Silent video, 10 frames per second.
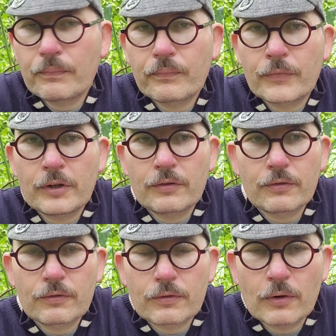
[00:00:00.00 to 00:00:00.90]

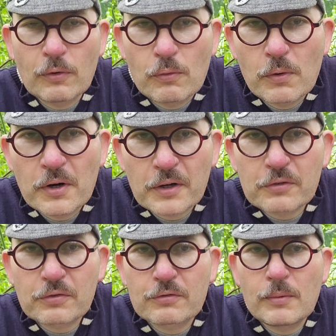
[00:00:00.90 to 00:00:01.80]
this all
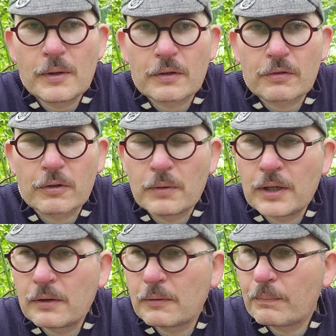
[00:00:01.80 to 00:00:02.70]
works tremendously
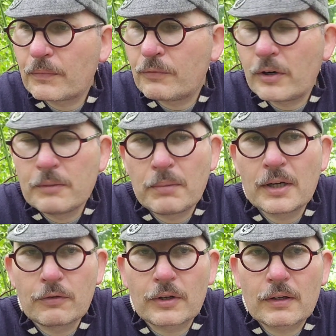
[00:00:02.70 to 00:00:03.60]
well. Very
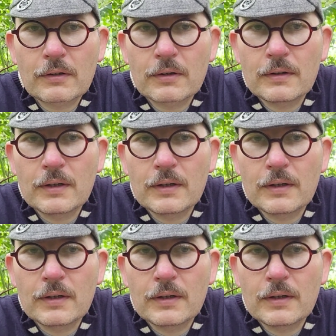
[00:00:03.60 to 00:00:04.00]
basic